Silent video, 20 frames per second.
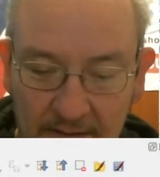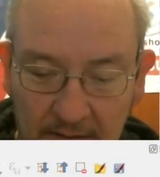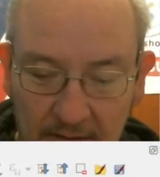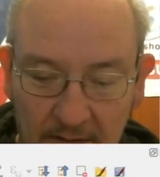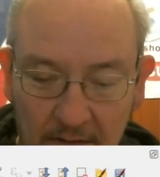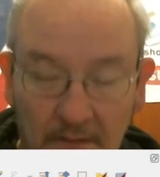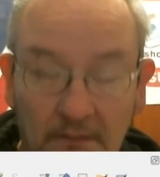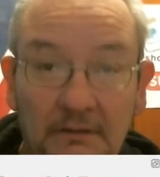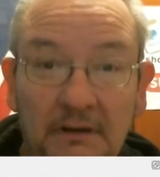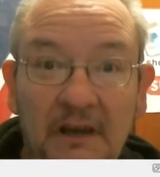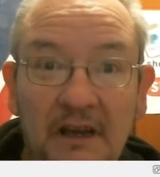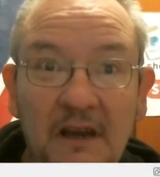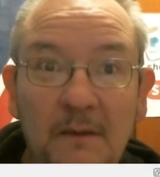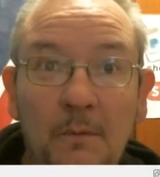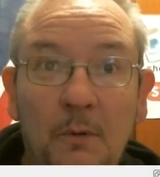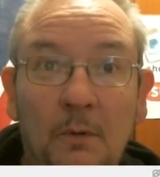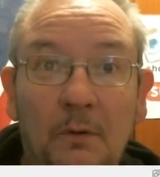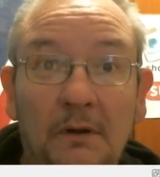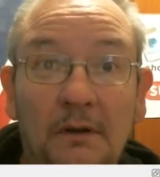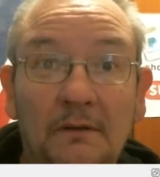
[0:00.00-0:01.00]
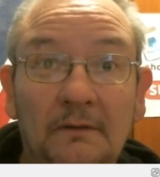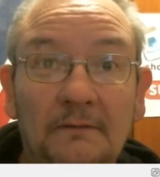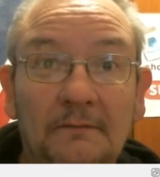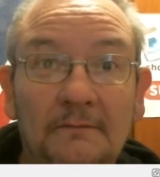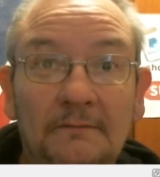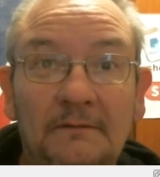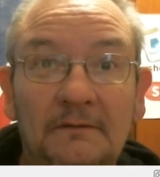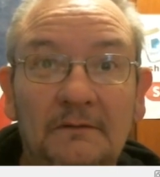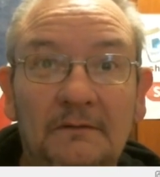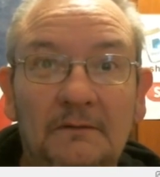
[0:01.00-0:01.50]
on the keyboard.
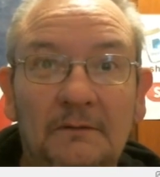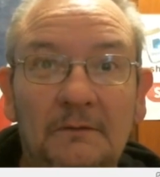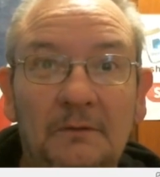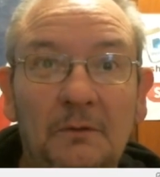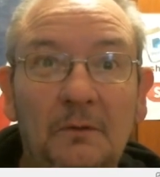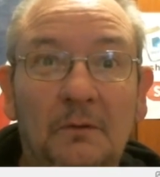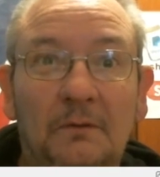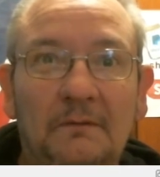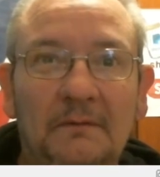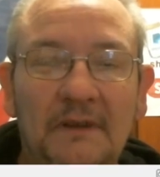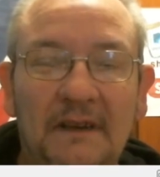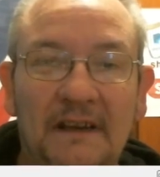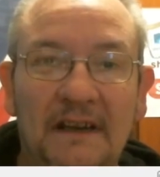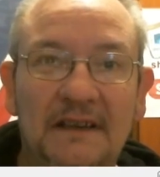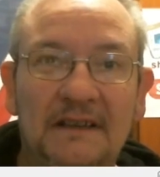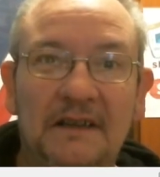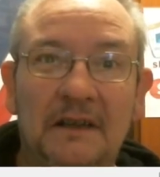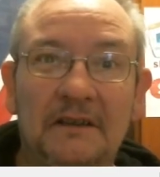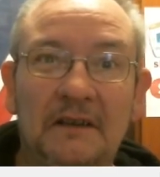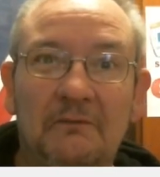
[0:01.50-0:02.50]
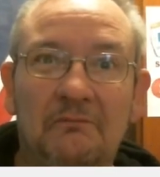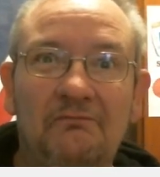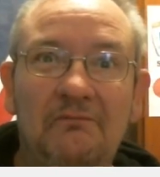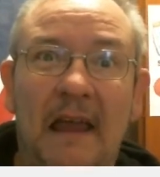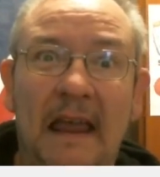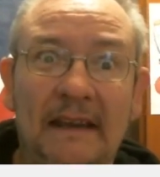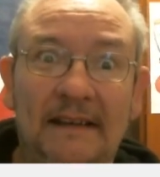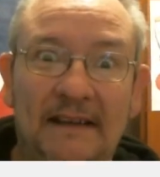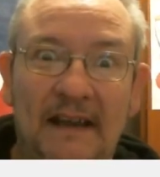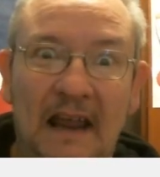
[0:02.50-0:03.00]
Oh, and it's in the
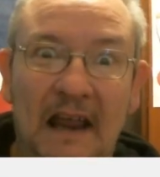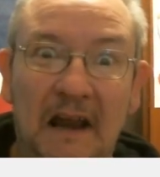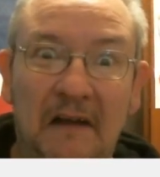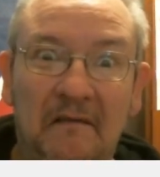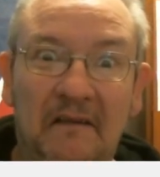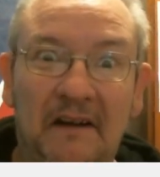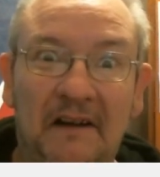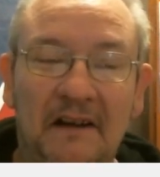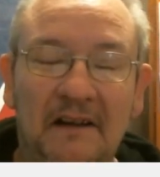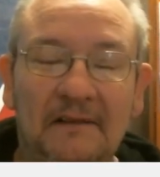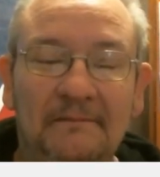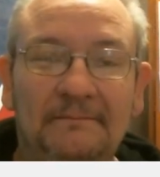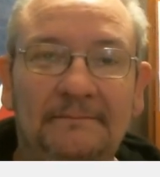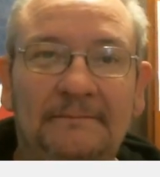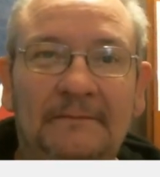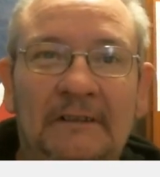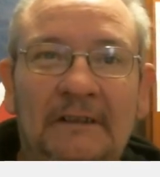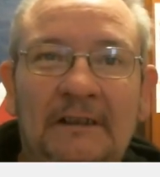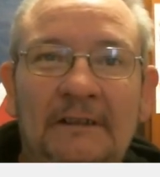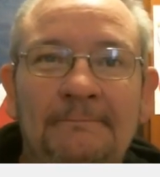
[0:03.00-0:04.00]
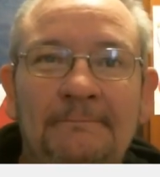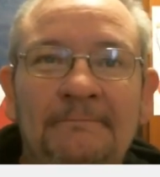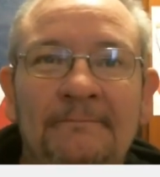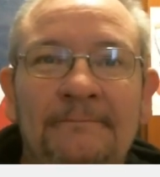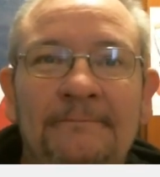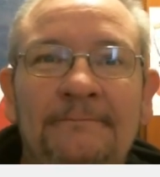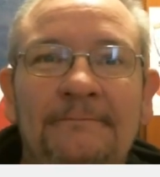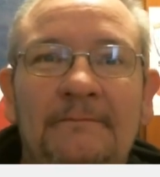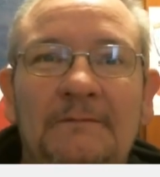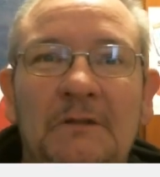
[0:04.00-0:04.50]
red area.
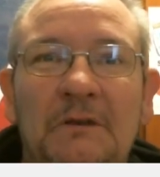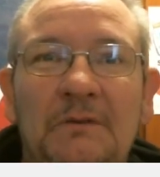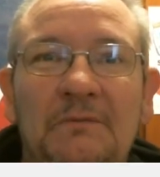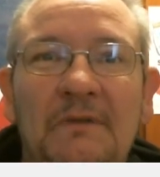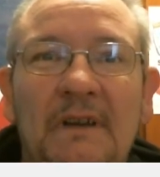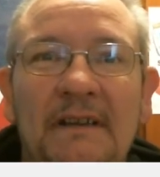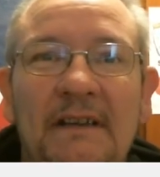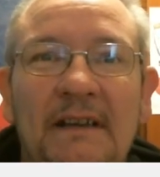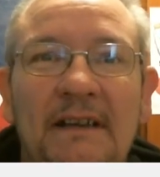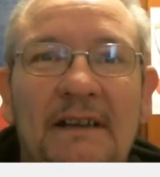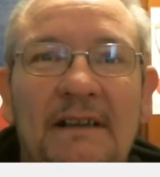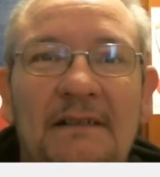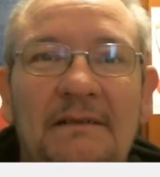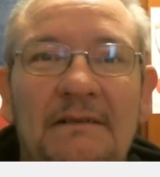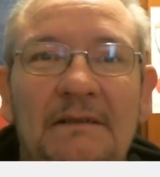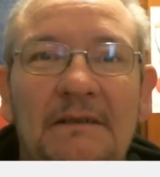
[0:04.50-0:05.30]
So it's right there. So if we